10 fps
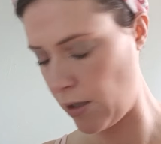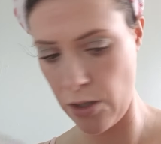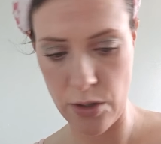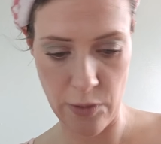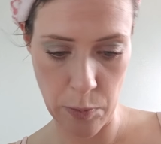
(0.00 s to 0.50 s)

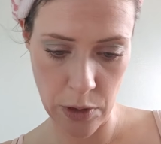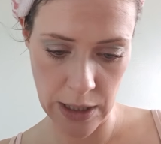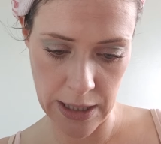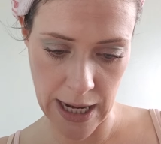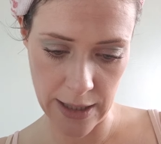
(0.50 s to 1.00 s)
So if I put it
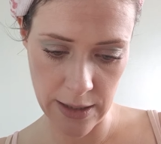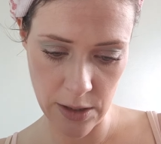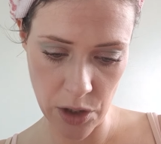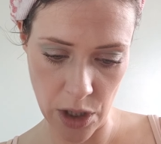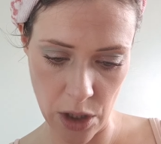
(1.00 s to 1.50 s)

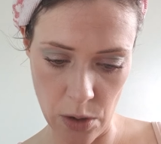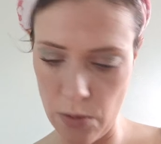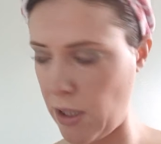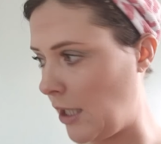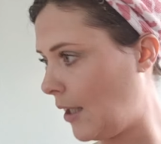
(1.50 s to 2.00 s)
next to
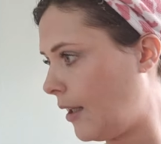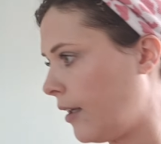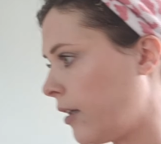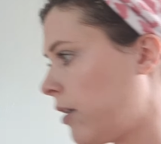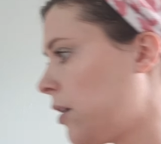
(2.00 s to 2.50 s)
the
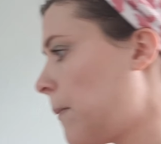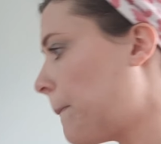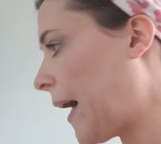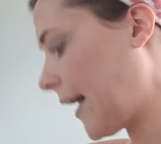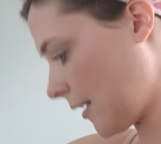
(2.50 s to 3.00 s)

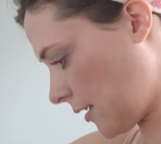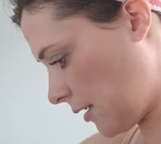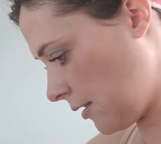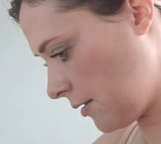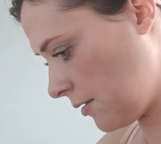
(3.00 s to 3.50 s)
MAC